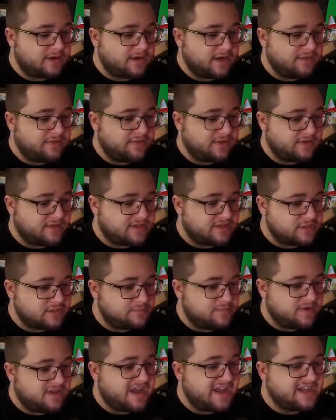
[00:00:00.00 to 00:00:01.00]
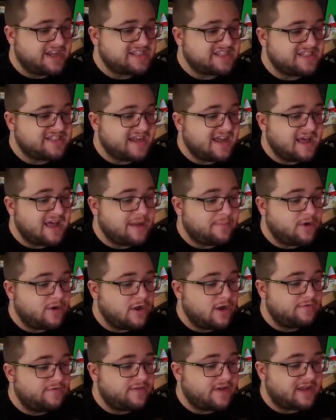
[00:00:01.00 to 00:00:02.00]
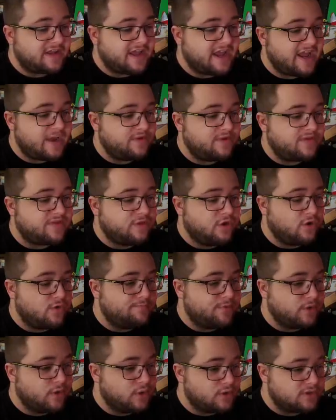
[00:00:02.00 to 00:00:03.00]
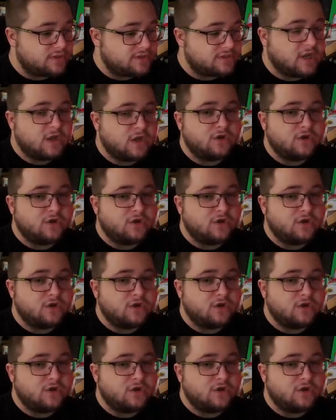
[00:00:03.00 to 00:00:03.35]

I think this has been a stellar, perfect game with no bugs,